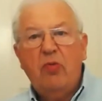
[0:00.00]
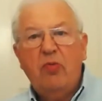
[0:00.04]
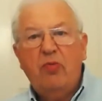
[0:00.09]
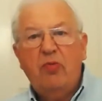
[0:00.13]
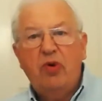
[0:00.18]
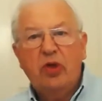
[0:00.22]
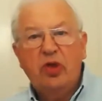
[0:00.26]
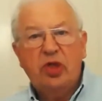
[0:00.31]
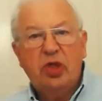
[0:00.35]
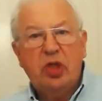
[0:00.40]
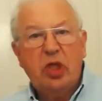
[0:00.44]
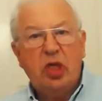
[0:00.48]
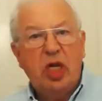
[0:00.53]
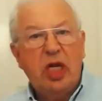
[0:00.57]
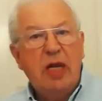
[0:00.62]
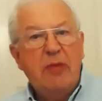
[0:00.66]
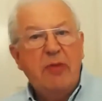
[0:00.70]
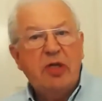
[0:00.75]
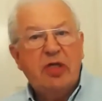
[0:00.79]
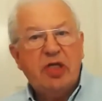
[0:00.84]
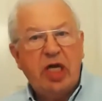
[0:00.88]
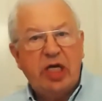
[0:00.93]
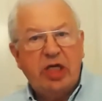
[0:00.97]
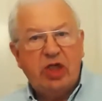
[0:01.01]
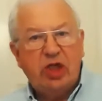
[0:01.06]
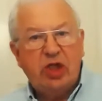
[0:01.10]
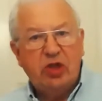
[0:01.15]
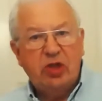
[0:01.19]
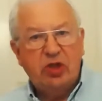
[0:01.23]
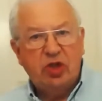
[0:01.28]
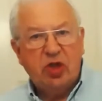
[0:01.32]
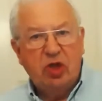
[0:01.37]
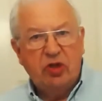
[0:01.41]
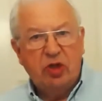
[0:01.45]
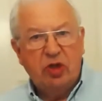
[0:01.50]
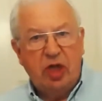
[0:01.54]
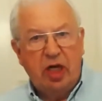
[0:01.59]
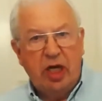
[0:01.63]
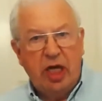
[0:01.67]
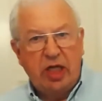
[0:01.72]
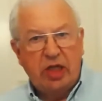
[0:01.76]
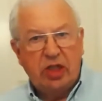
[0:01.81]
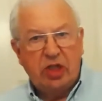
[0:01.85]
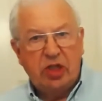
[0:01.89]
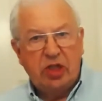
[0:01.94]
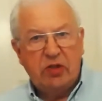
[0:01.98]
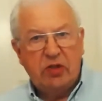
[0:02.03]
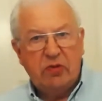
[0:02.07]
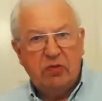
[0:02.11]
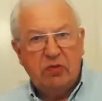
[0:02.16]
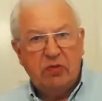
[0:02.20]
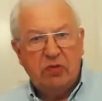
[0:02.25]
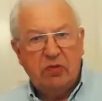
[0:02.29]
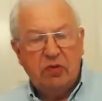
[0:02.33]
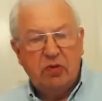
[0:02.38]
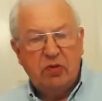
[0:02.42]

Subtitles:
put limitations on the list.